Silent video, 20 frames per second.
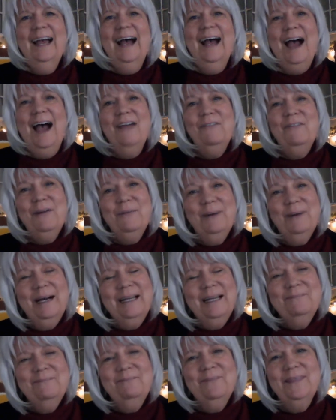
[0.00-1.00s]
Hi,
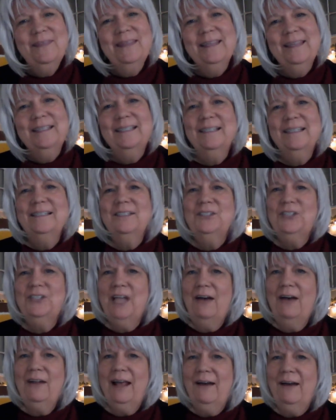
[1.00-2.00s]
everyone. This is a
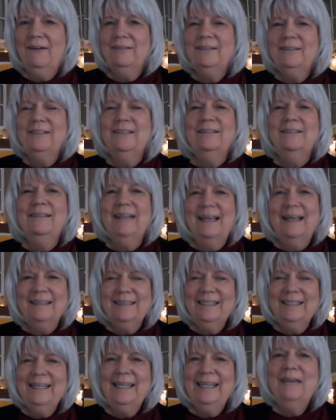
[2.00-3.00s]
shout out to
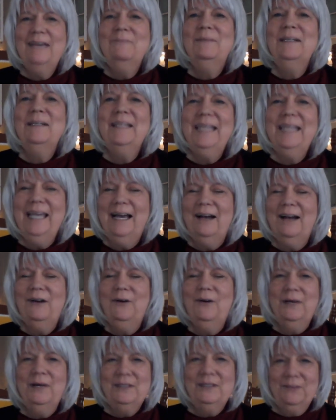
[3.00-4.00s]
Destiny and Malia,
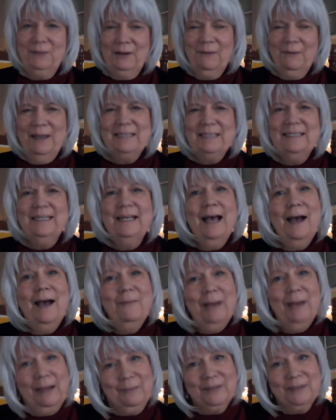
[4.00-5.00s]
who has requested a
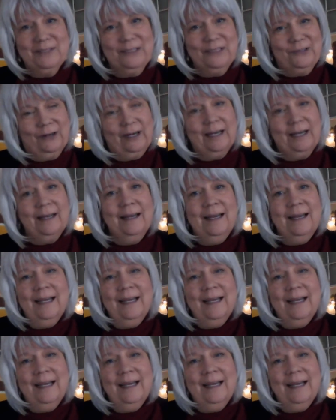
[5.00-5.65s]
Bible story.